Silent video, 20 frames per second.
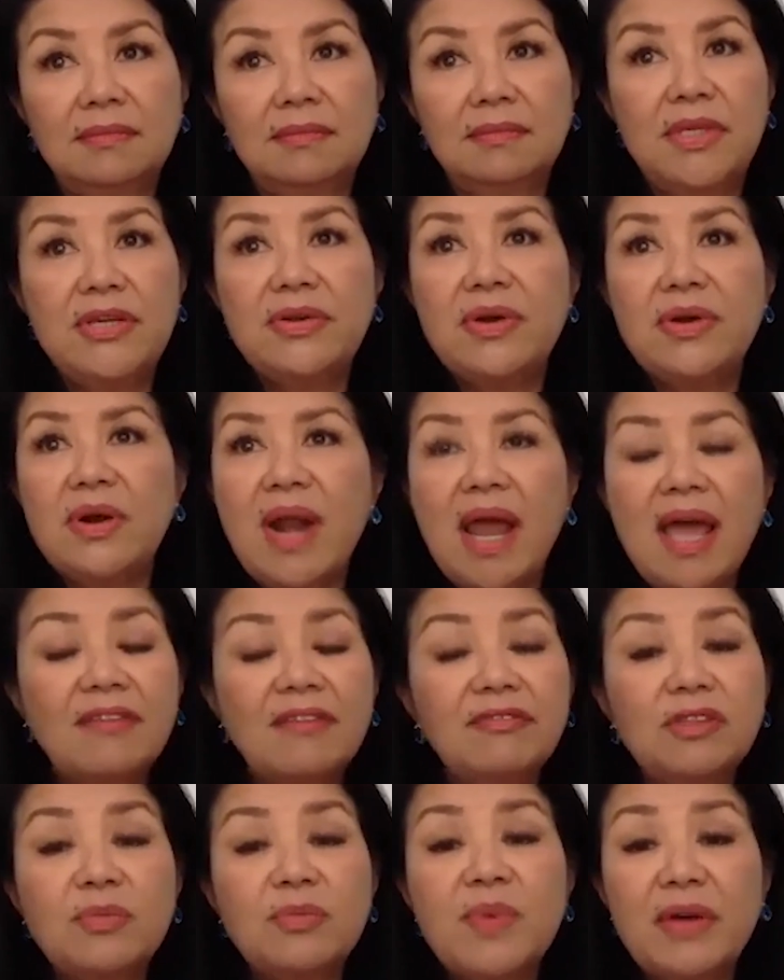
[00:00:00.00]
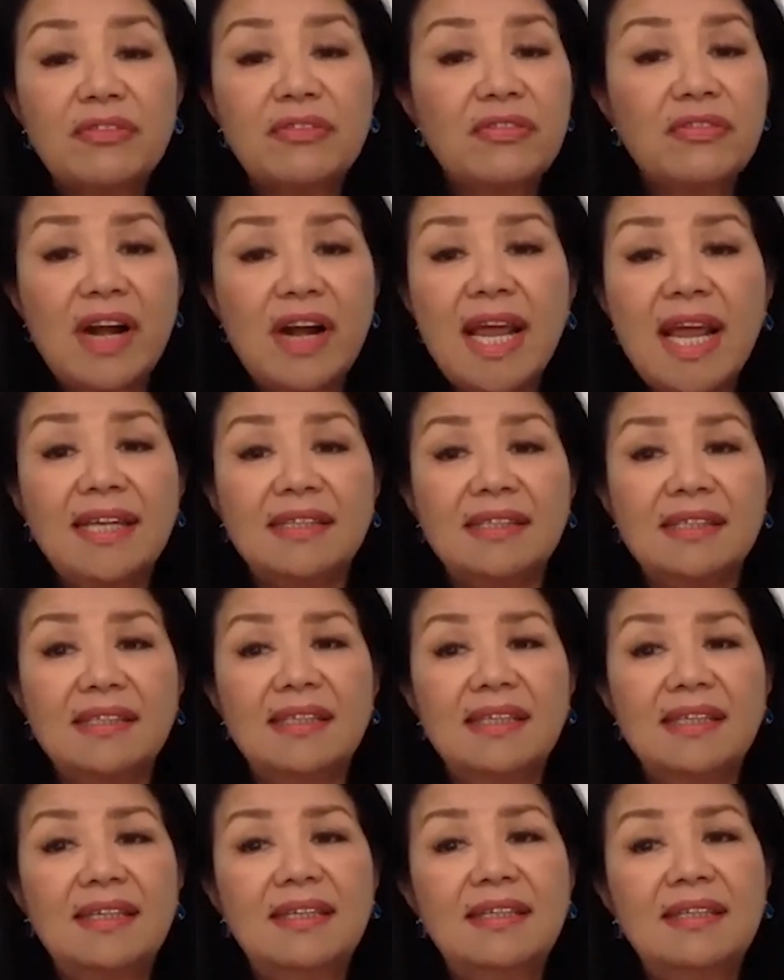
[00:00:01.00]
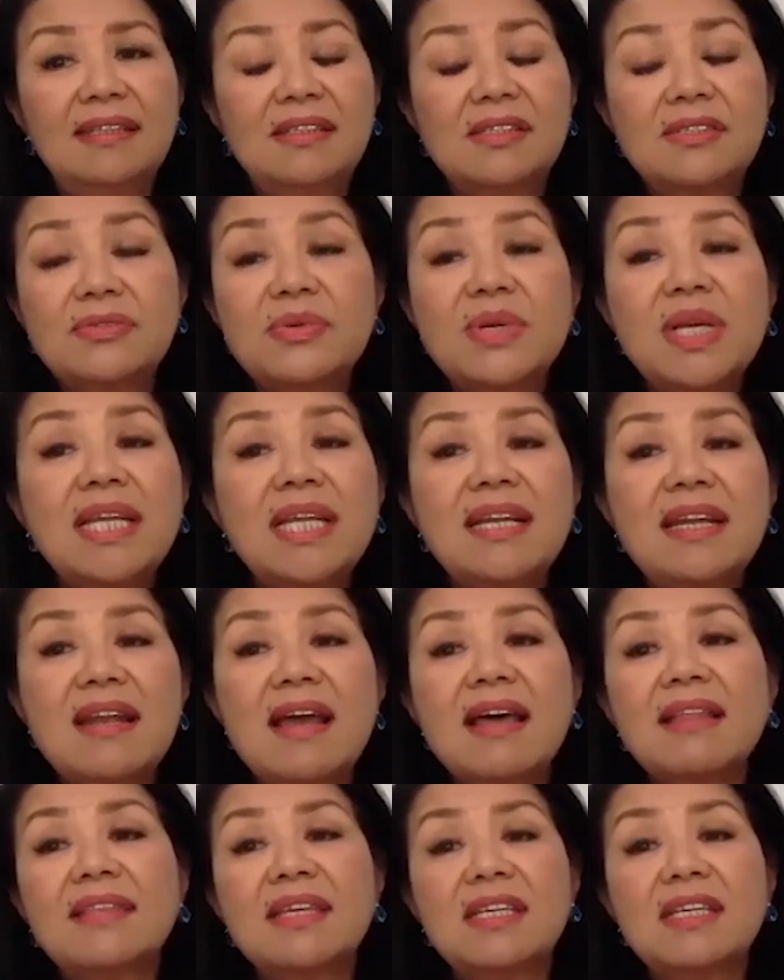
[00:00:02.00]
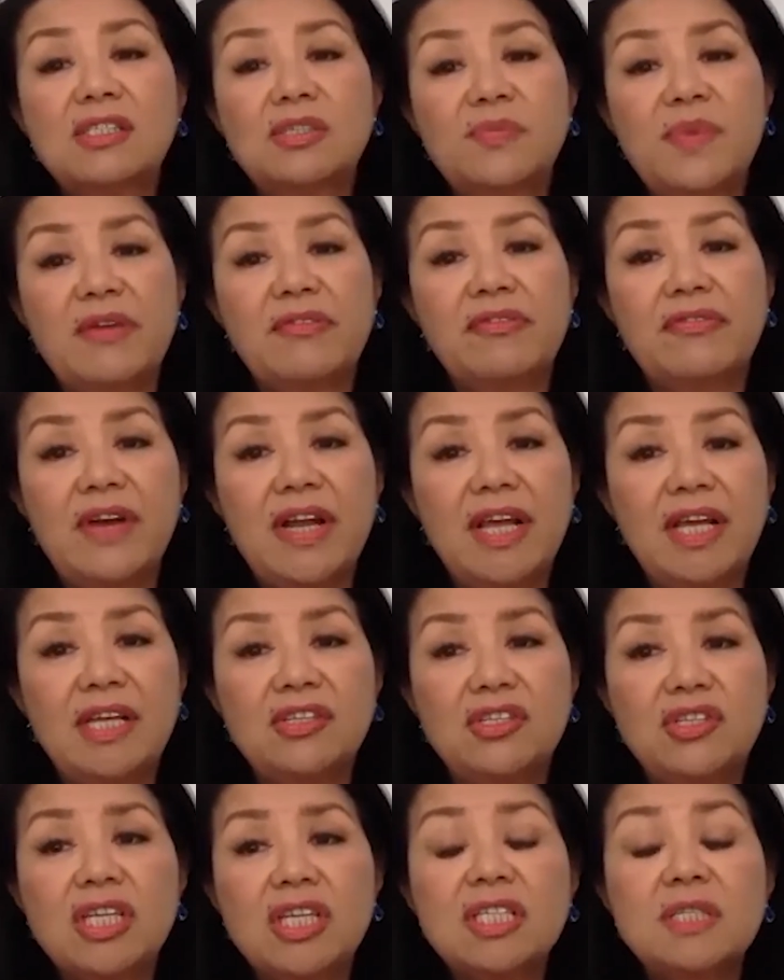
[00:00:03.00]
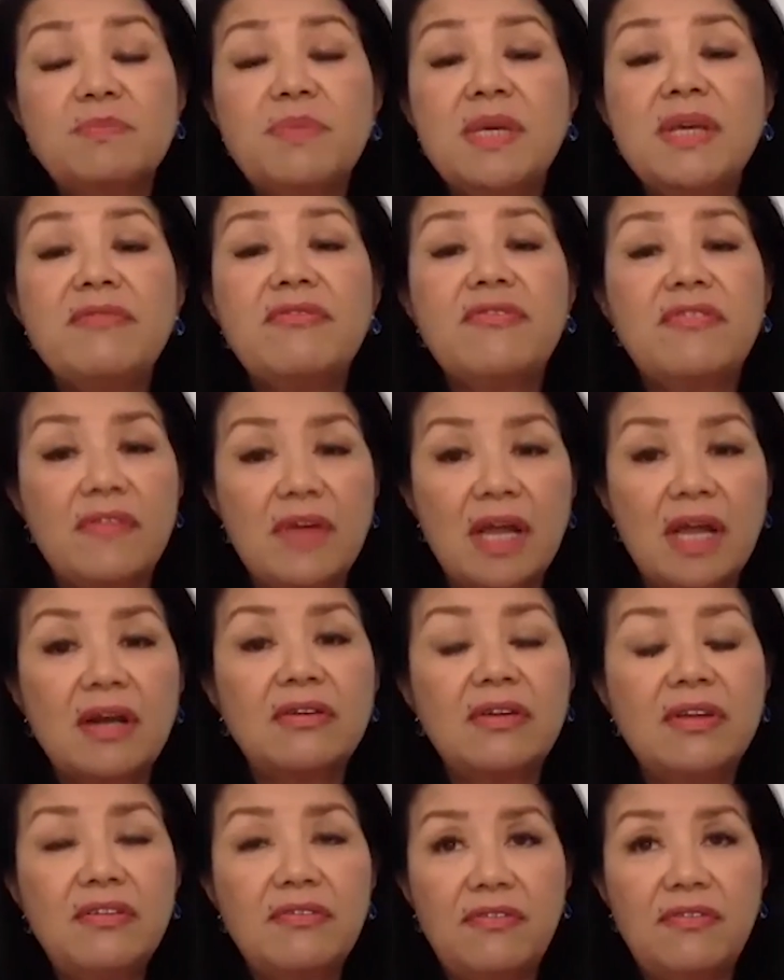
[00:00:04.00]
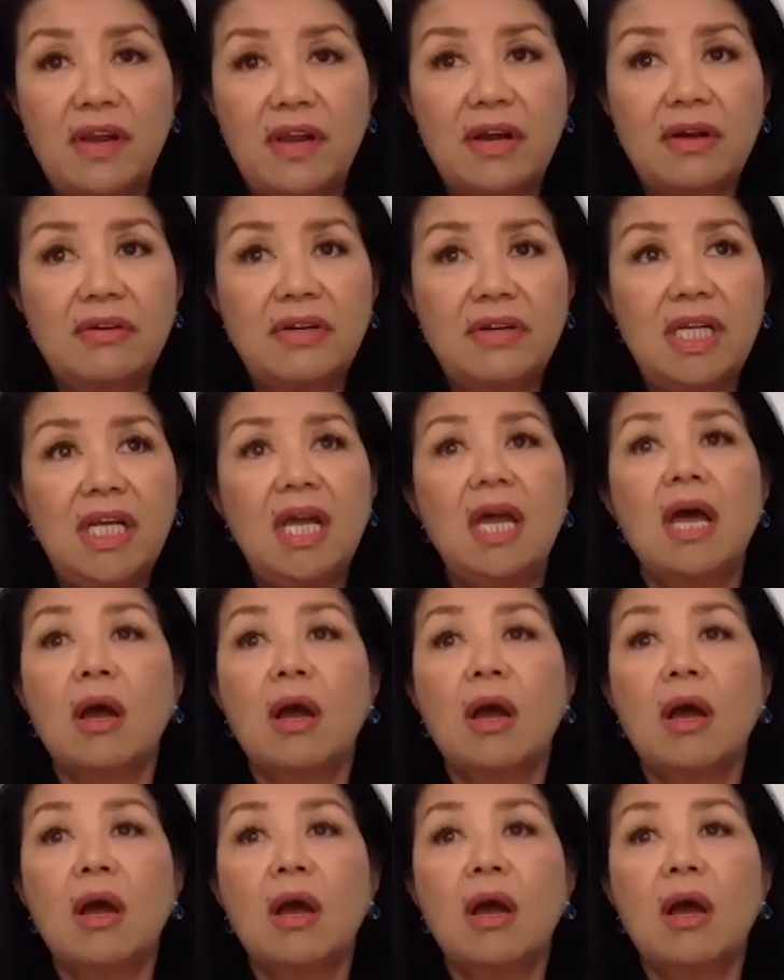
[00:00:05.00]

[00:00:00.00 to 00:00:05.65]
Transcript: you don't have to be afraid there's really nothing to be afraid just be very very